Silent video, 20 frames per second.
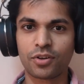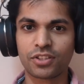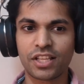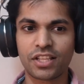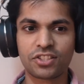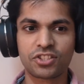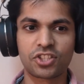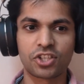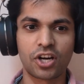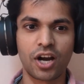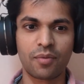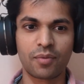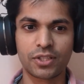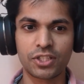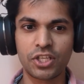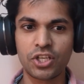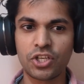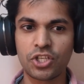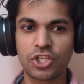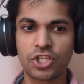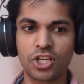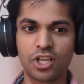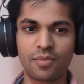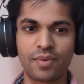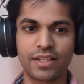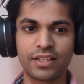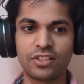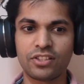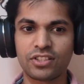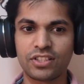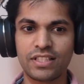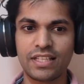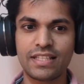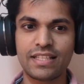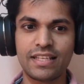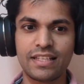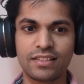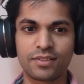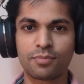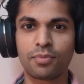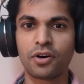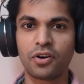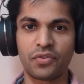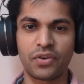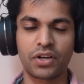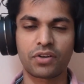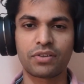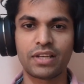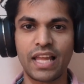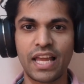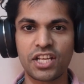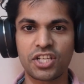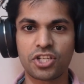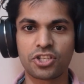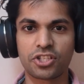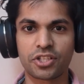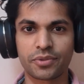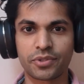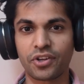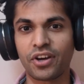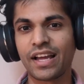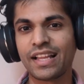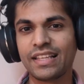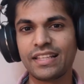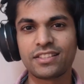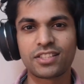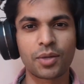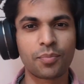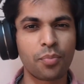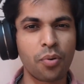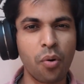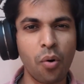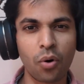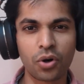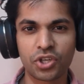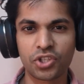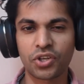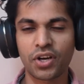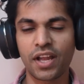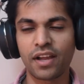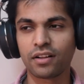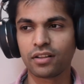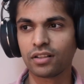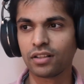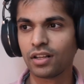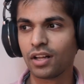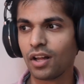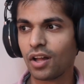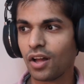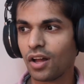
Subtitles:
on Instagram and YouTube and you see these perfect relationships, or at least a portrayal